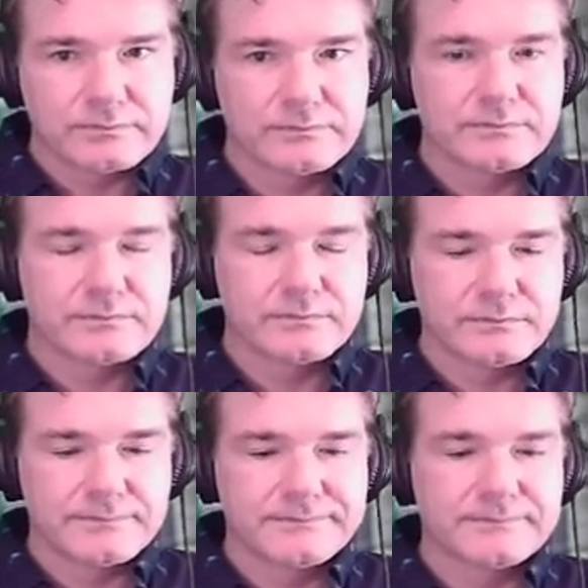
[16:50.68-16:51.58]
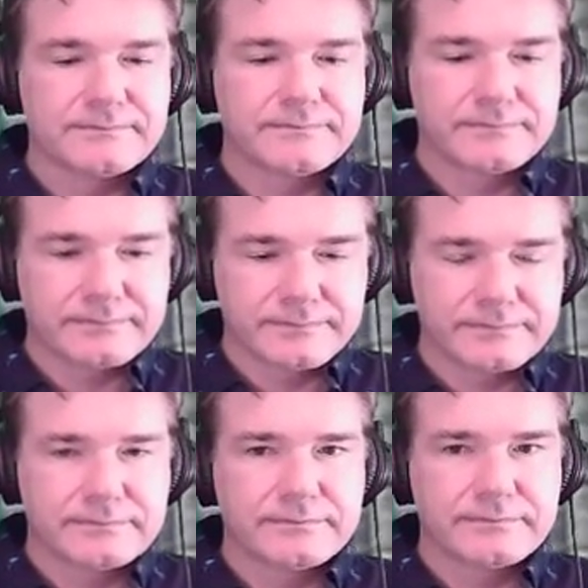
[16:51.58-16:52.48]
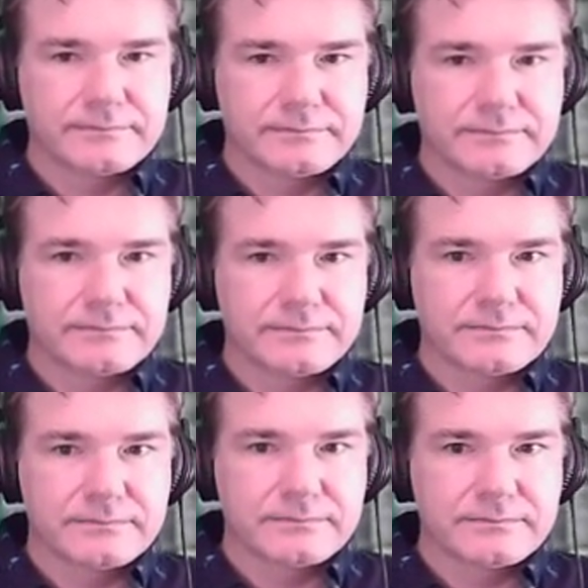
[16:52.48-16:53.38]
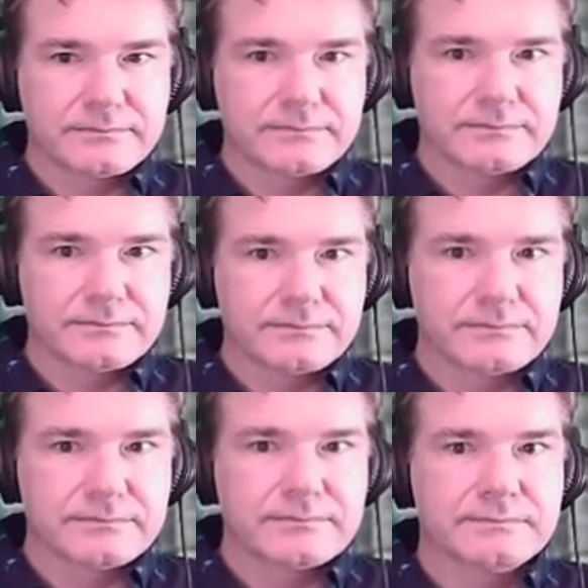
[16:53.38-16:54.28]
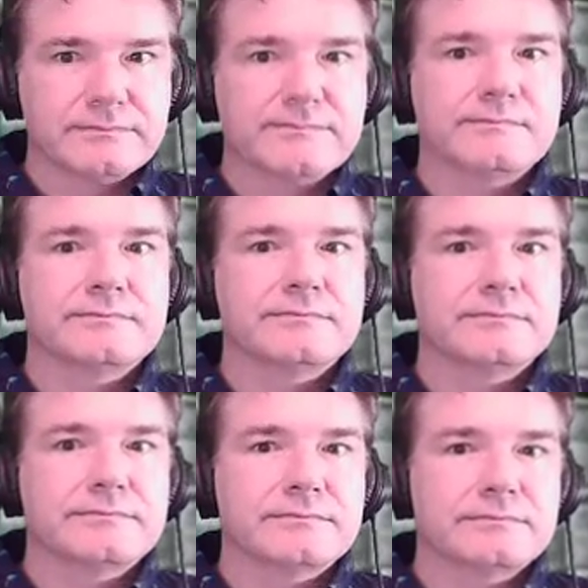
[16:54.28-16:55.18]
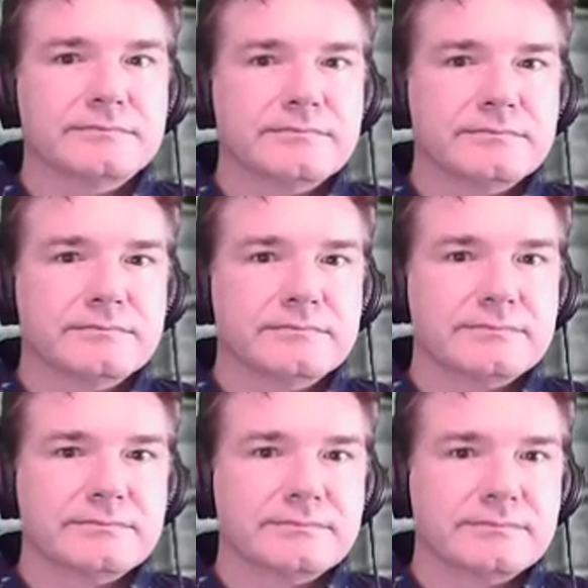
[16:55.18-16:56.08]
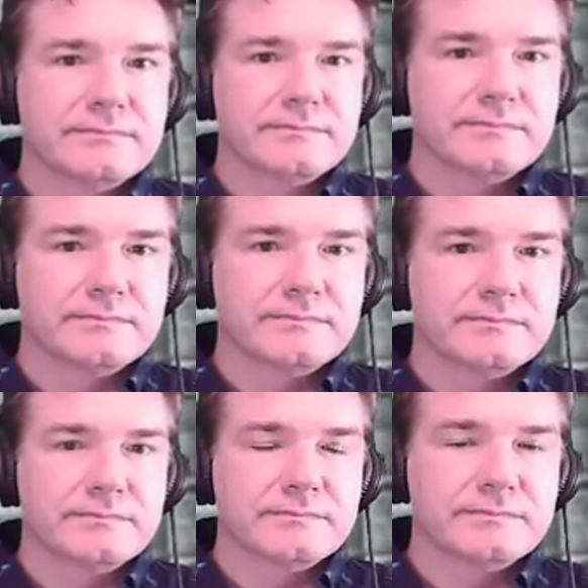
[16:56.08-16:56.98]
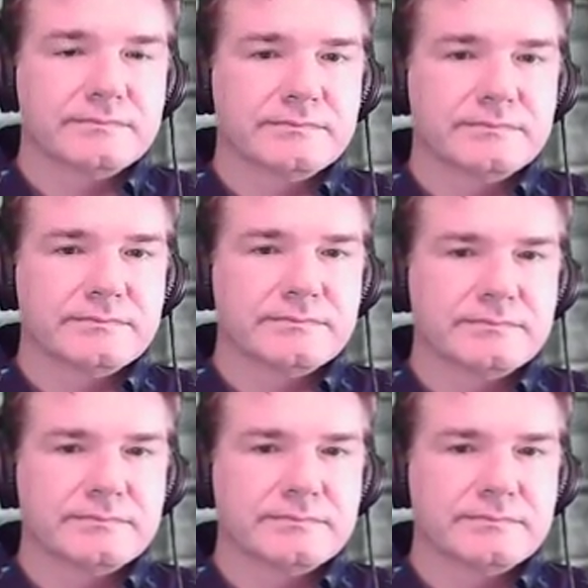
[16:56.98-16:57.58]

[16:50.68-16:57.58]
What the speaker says: The person shown says nothing.